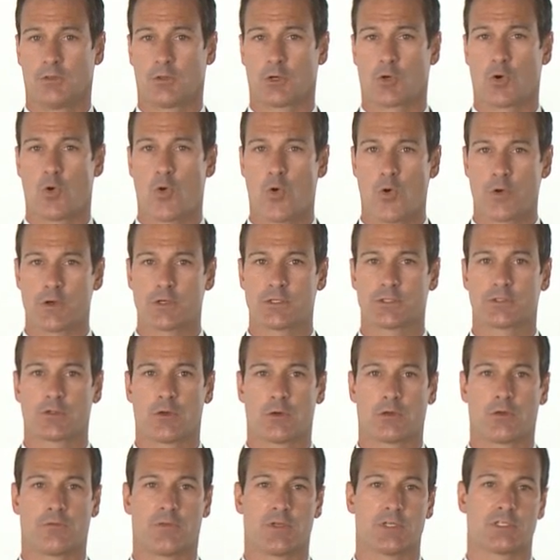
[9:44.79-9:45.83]
The
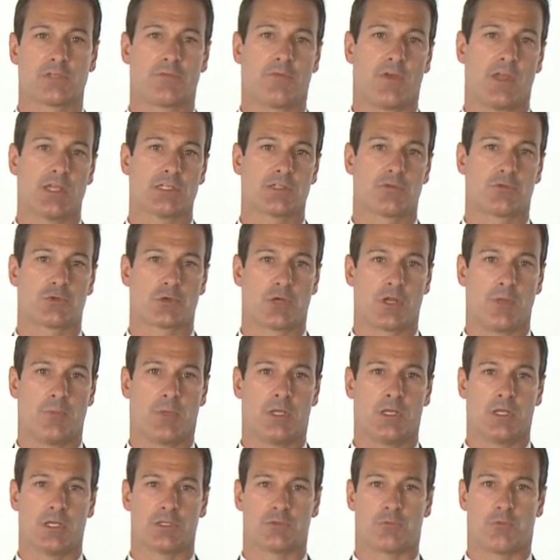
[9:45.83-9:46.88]
cornerstone of this phase of
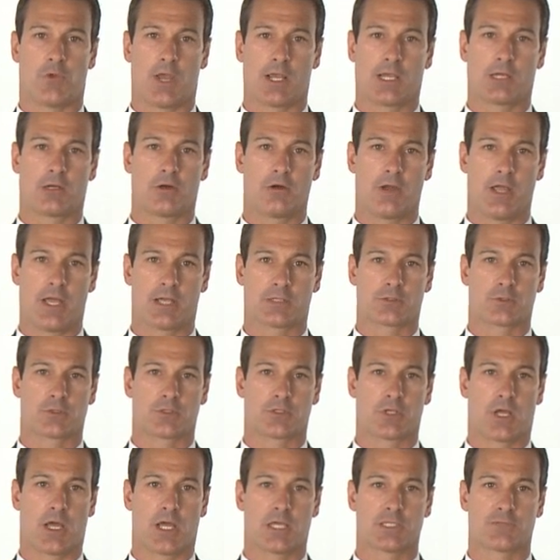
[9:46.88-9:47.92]
treatment is regular
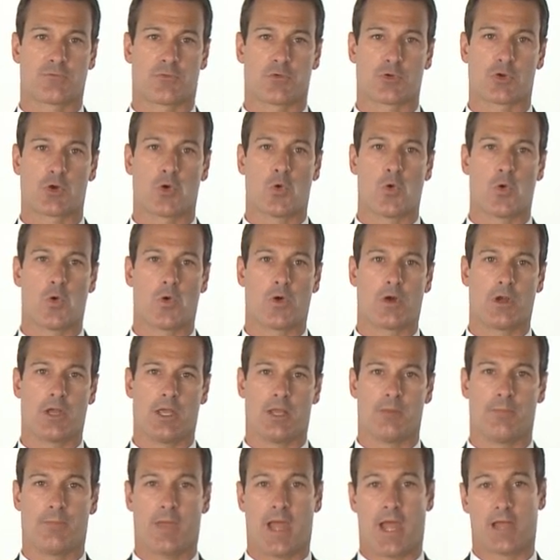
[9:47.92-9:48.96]
exercise for core
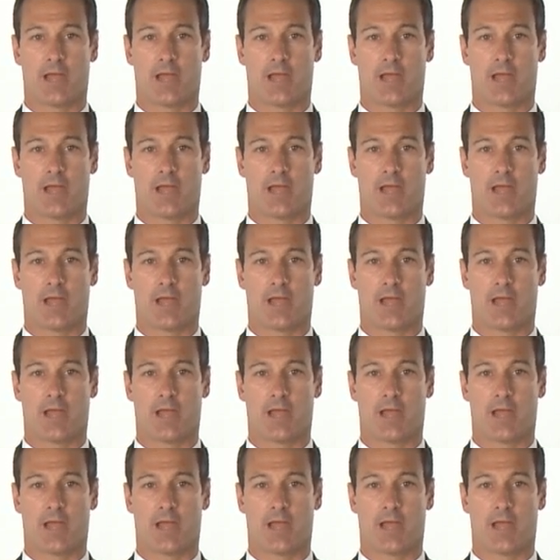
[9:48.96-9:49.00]
and